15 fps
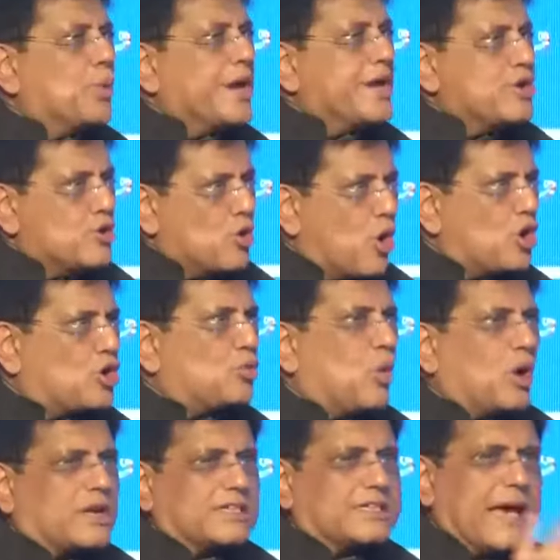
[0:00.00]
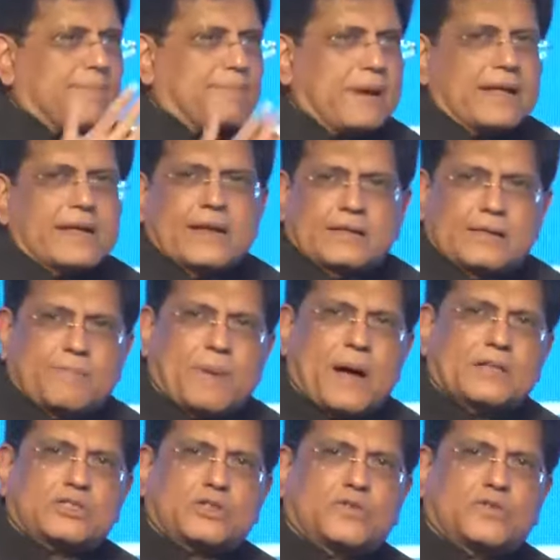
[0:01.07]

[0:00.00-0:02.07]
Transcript: The European Free Trade Association